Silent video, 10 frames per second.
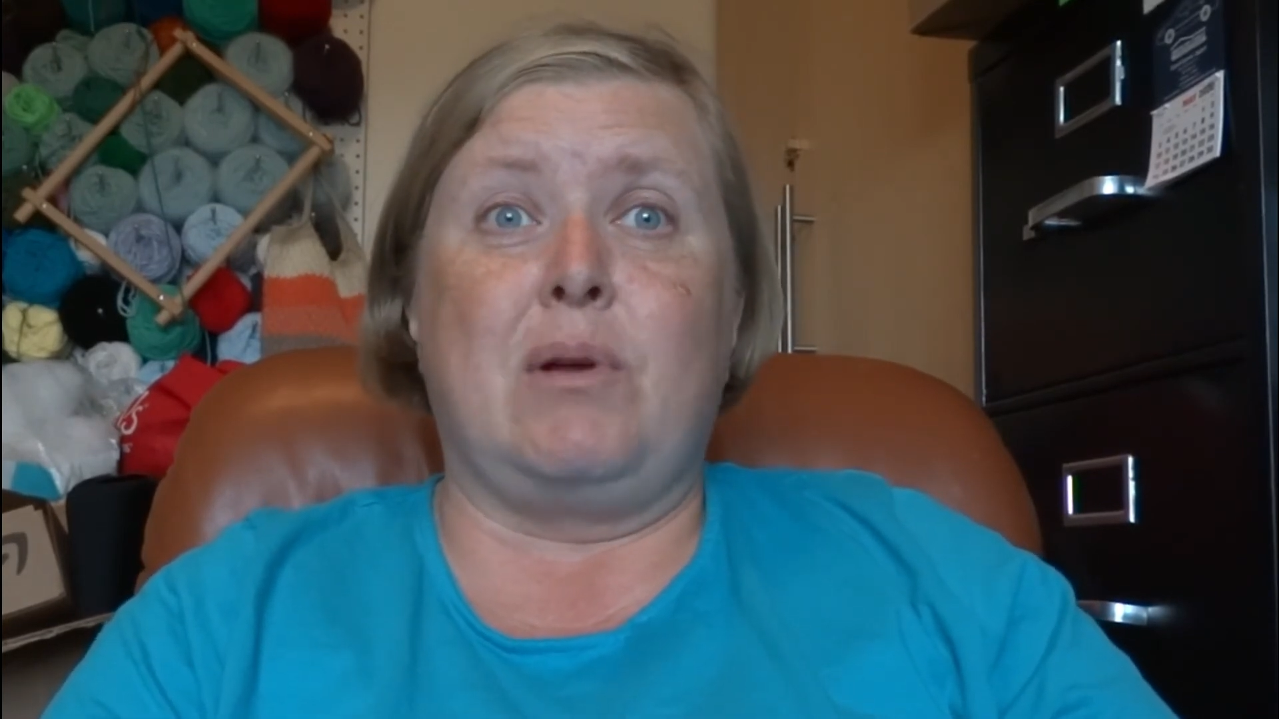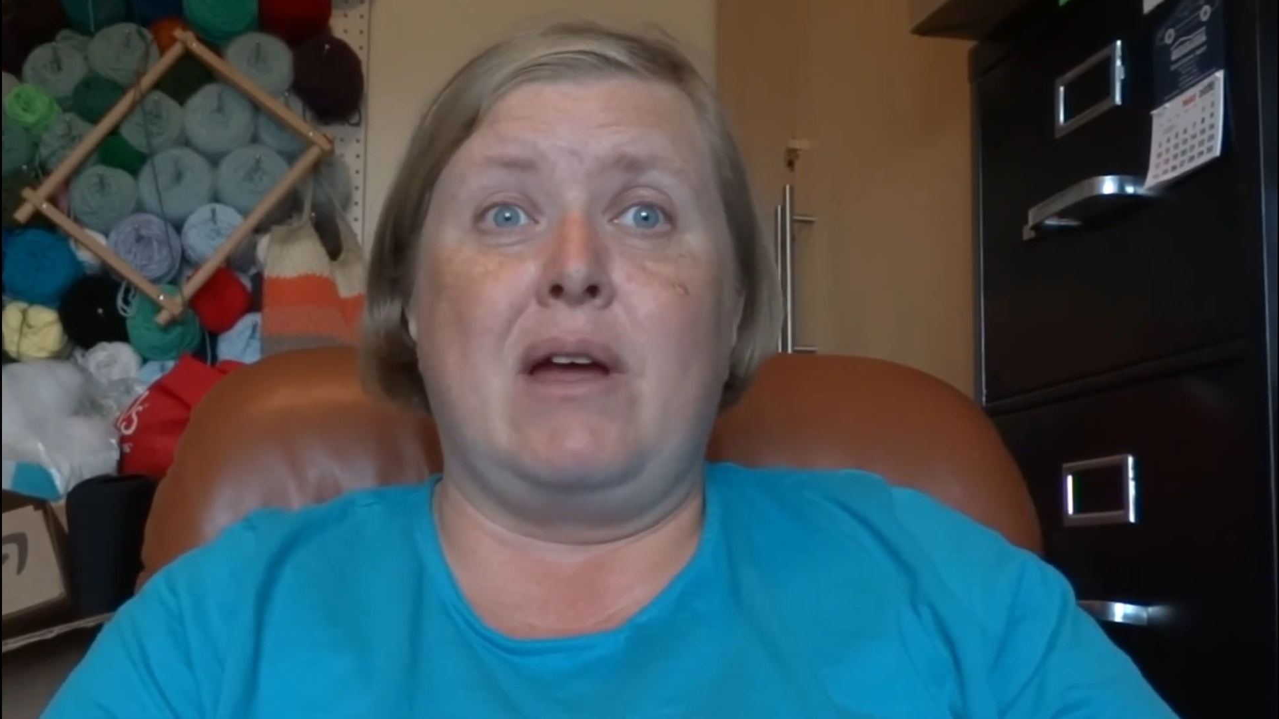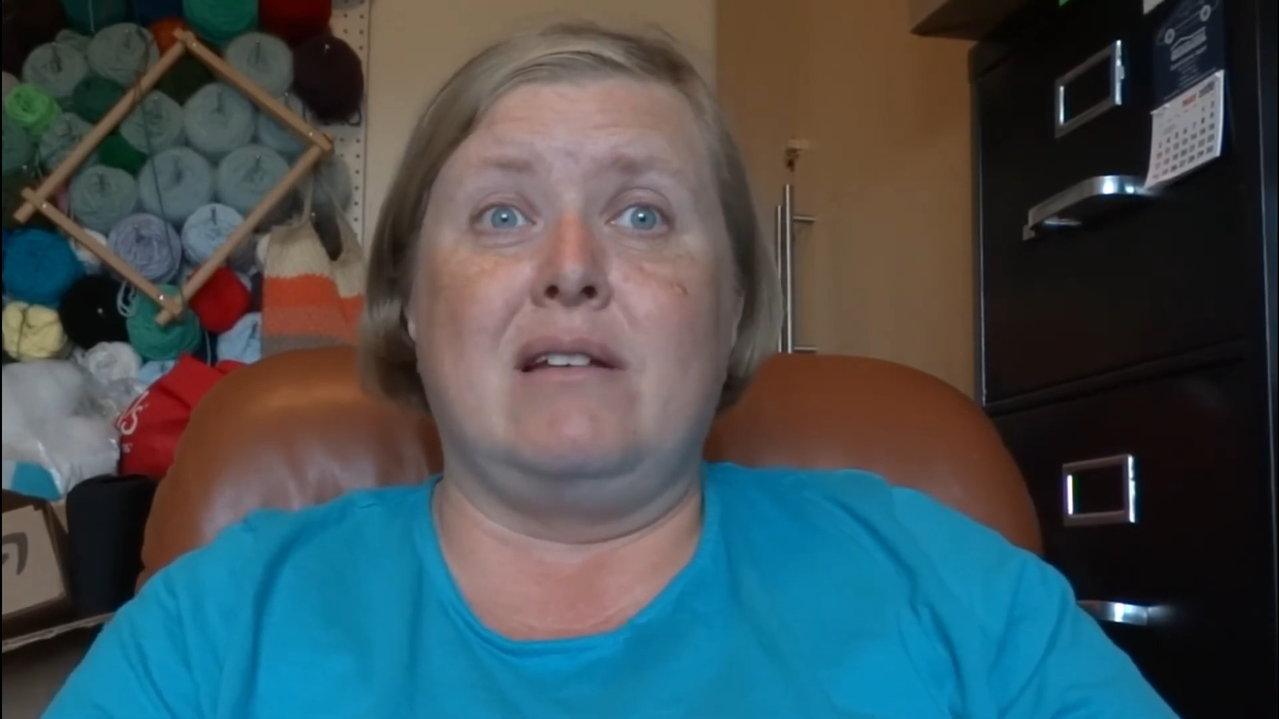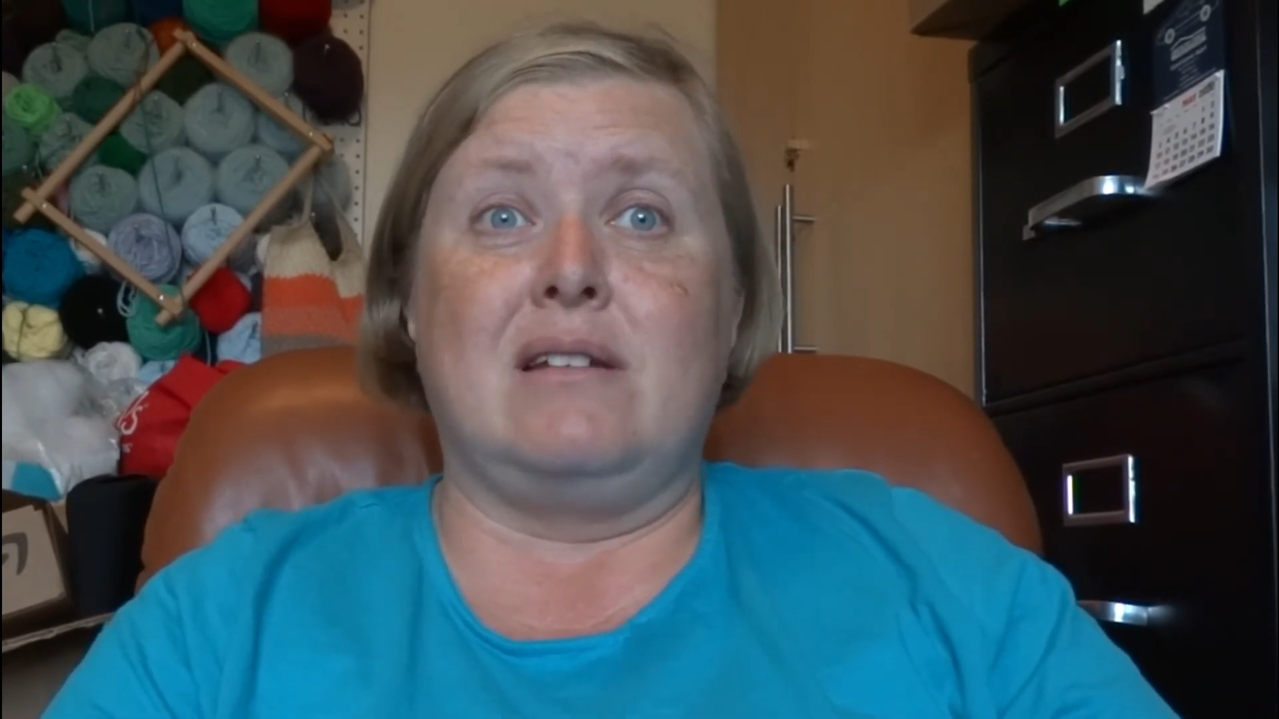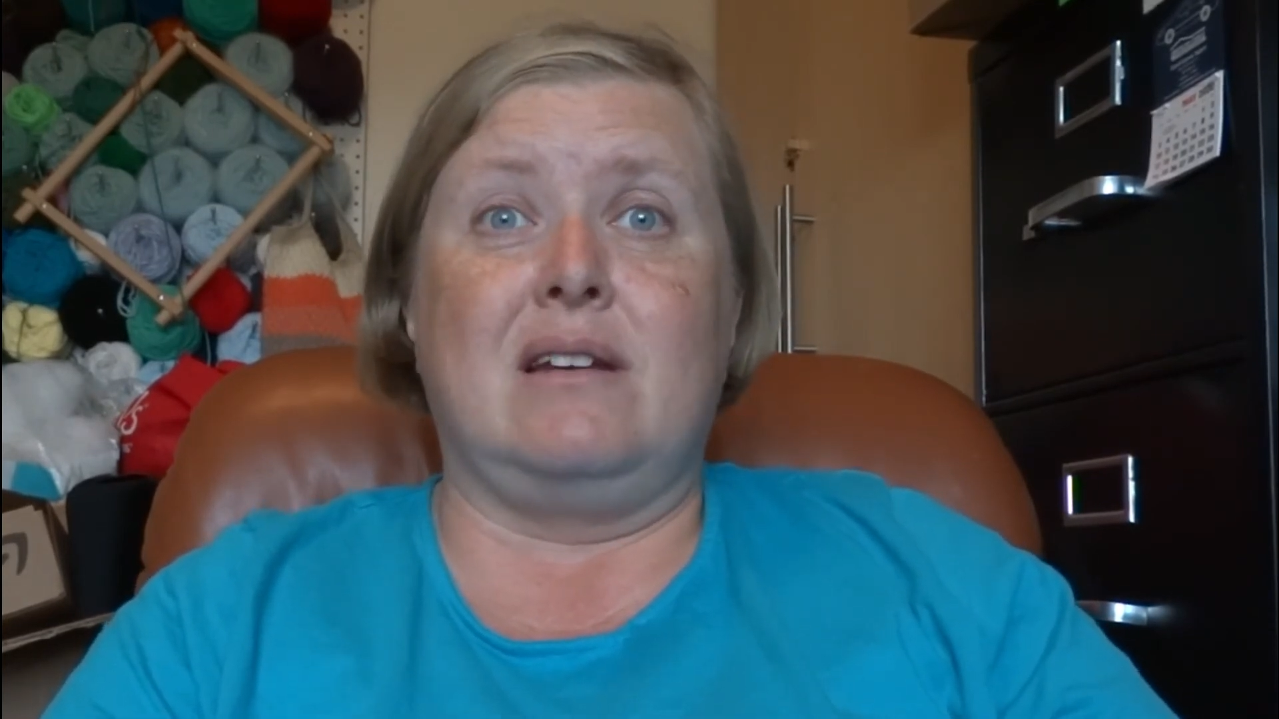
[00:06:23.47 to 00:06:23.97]

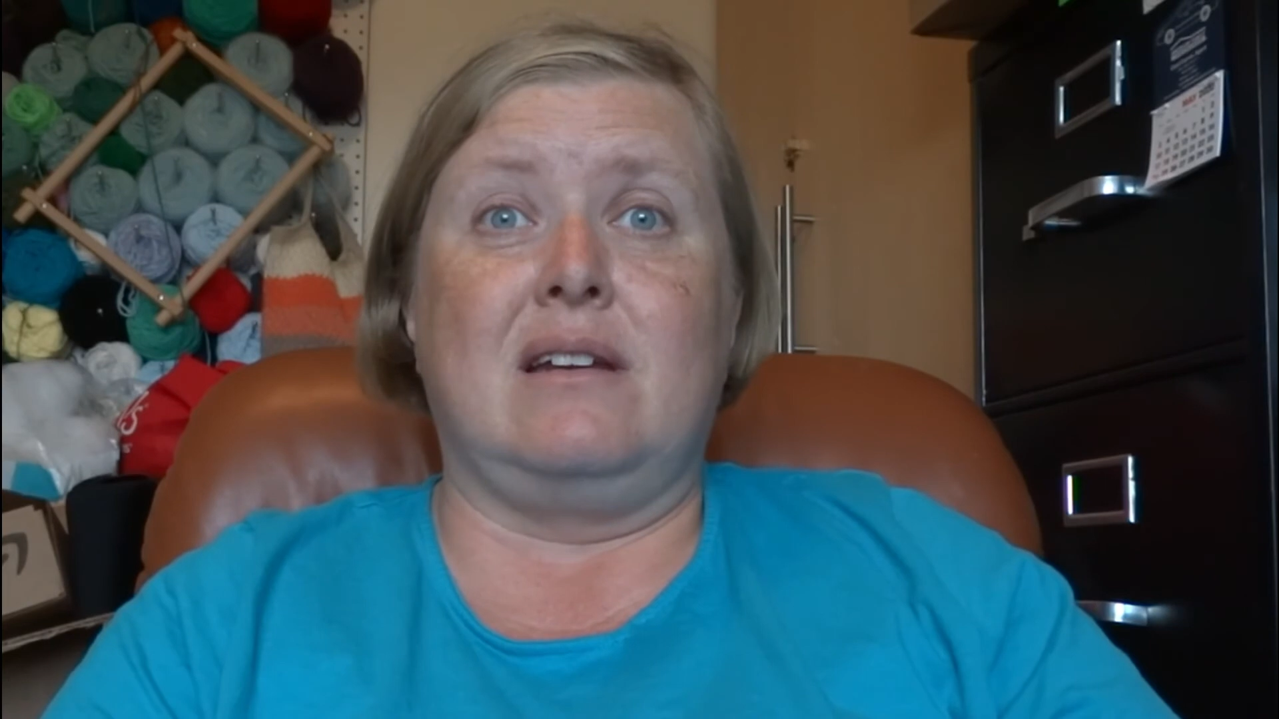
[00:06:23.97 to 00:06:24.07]
planted